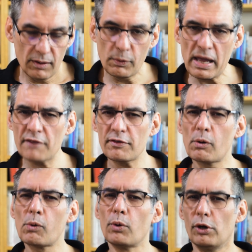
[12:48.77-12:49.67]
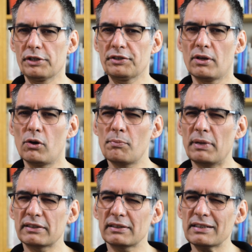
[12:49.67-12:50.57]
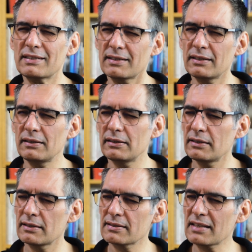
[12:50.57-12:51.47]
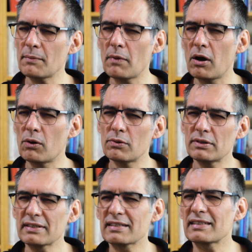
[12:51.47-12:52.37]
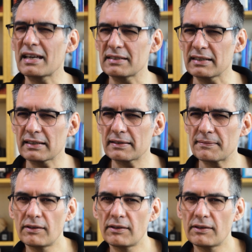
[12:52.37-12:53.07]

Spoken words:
We have our world now, but still it is somehow static.